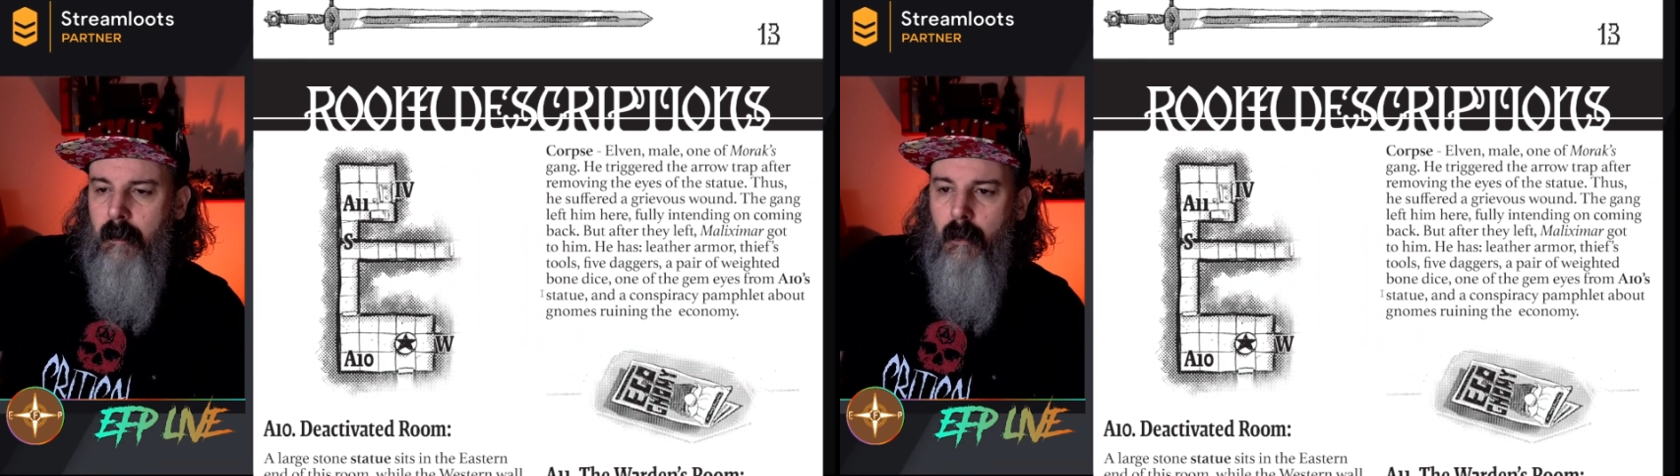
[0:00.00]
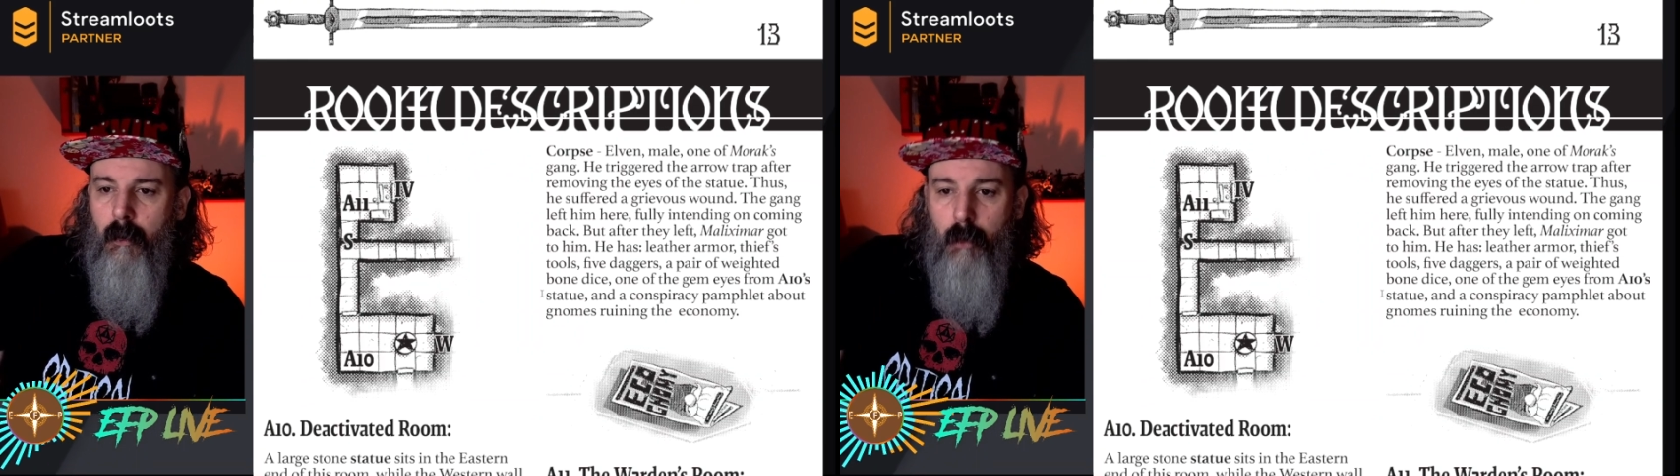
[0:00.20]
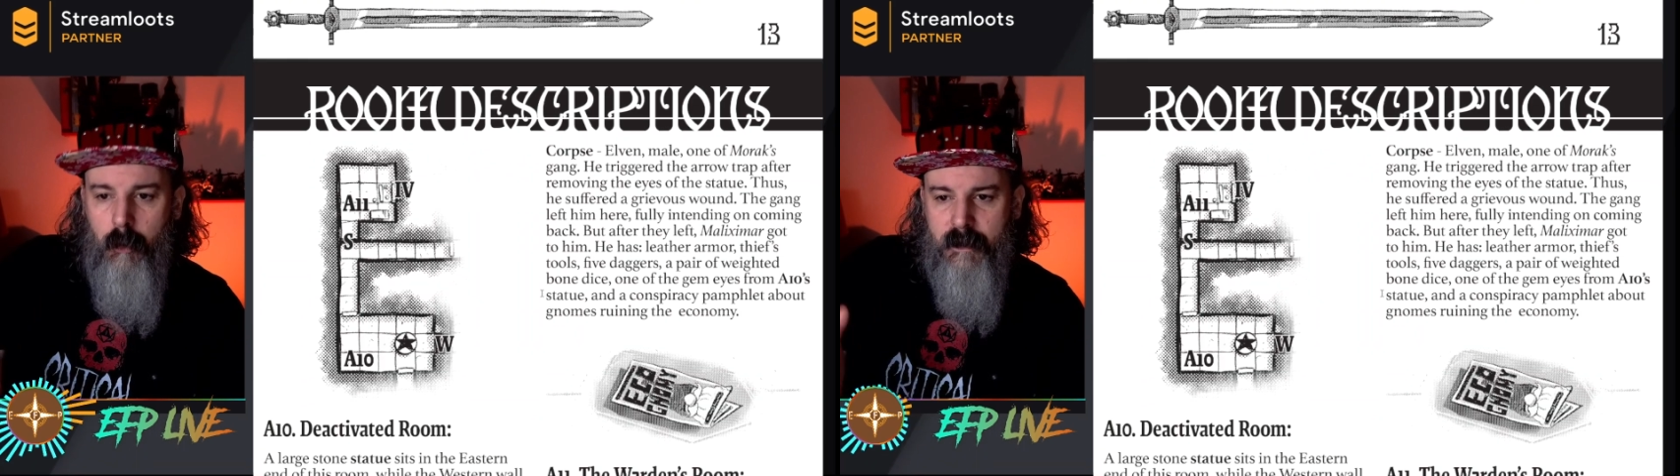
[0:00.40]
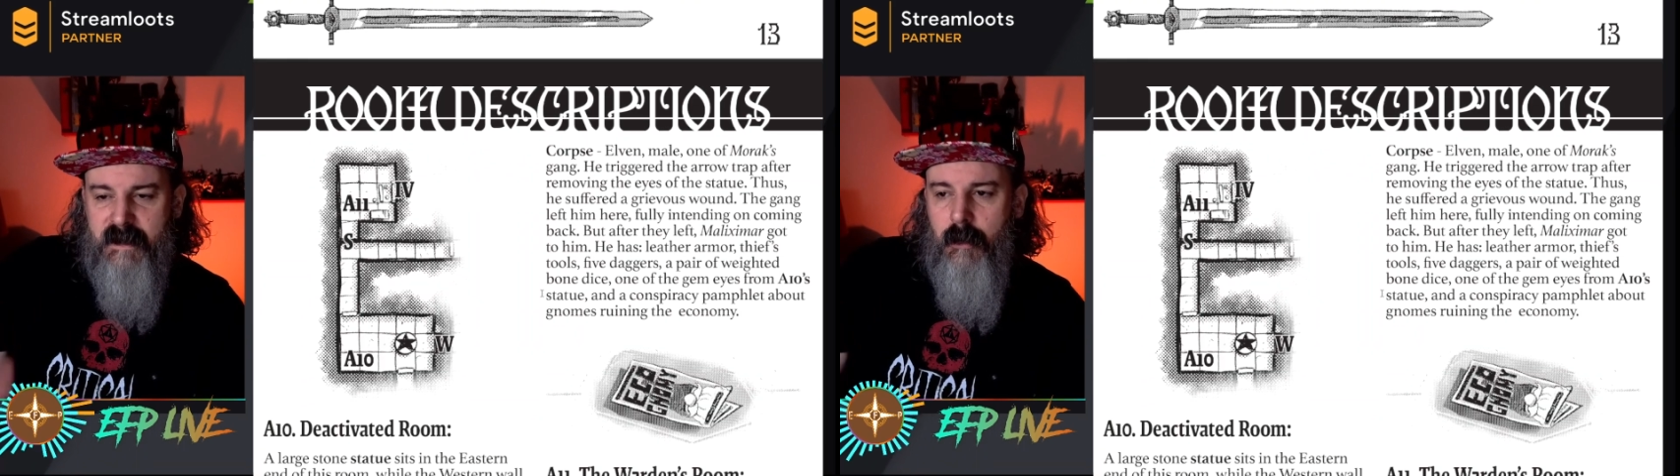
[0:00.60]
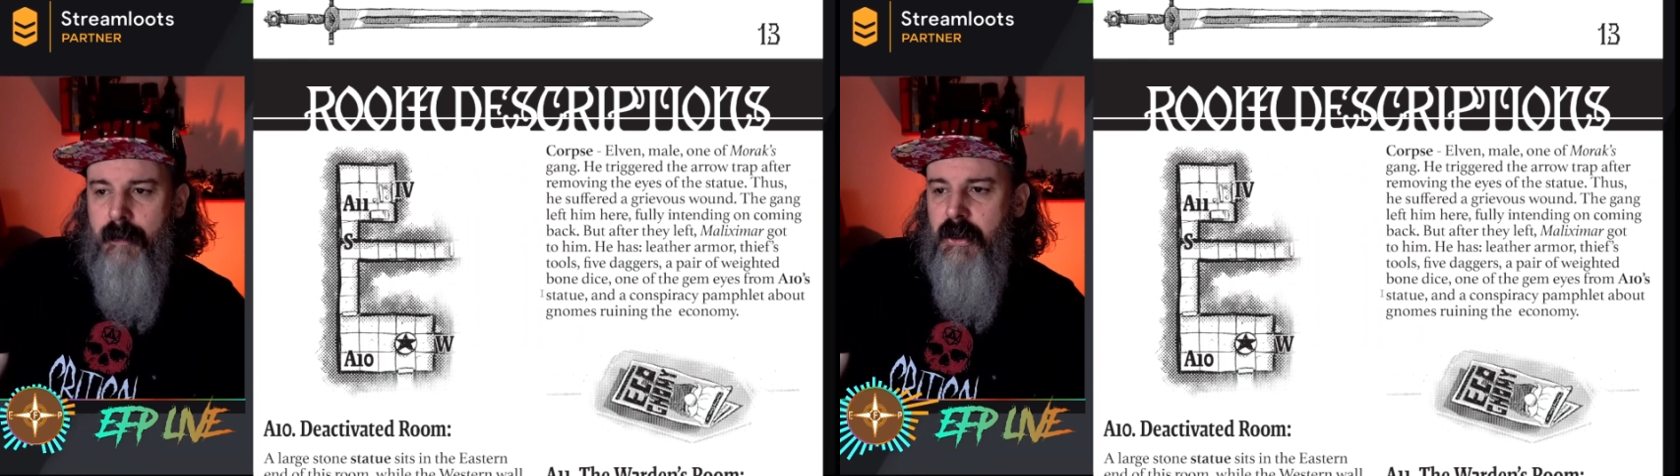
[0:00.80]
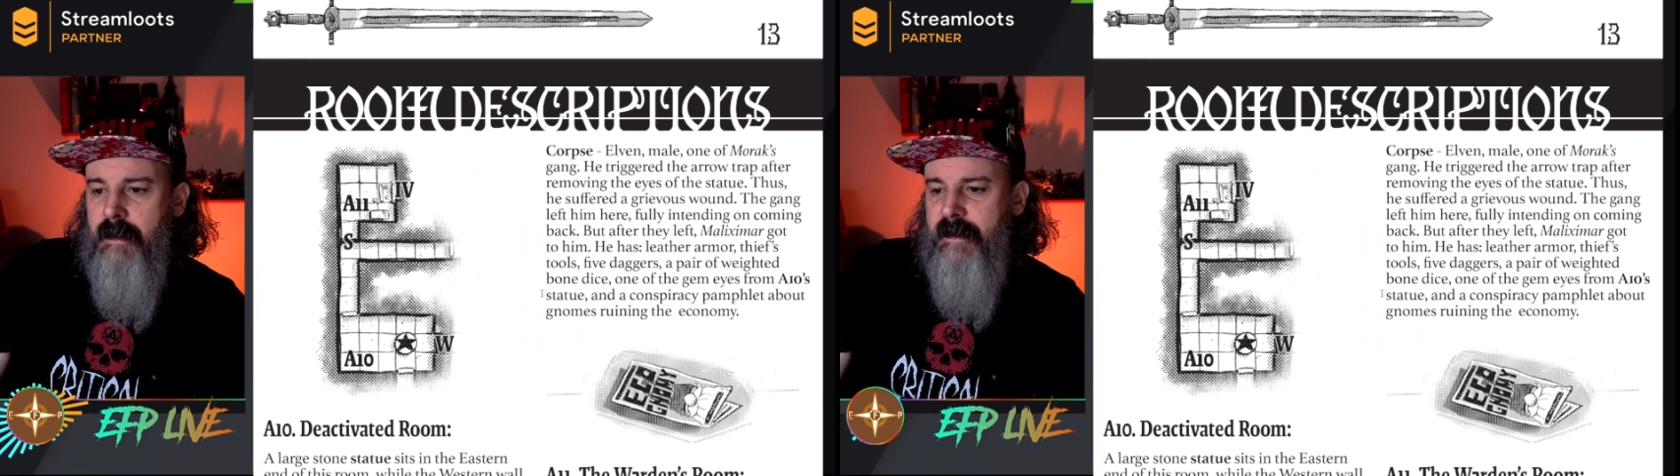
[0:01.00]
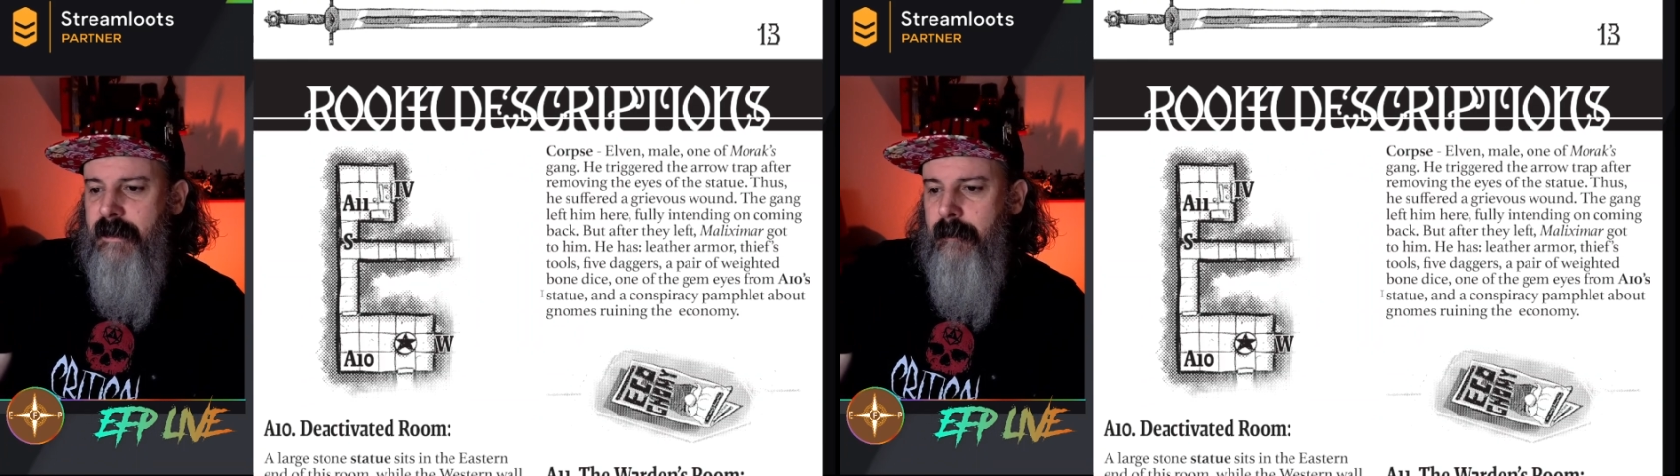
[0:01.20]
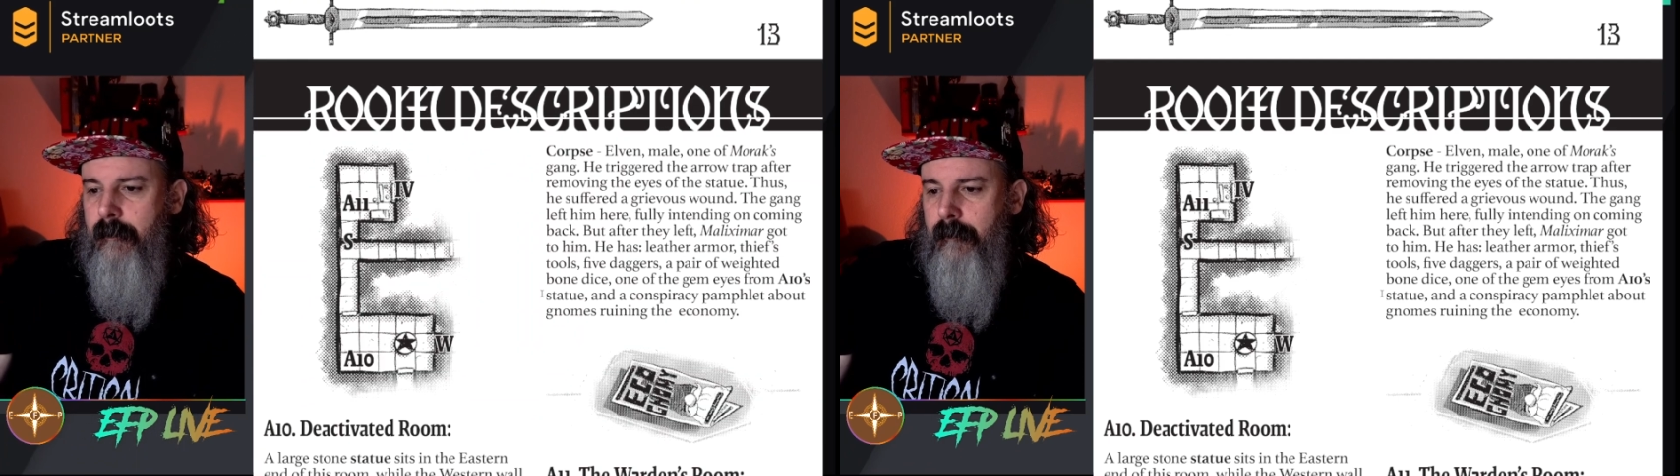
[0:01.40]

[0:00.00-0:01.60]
Room descriptions.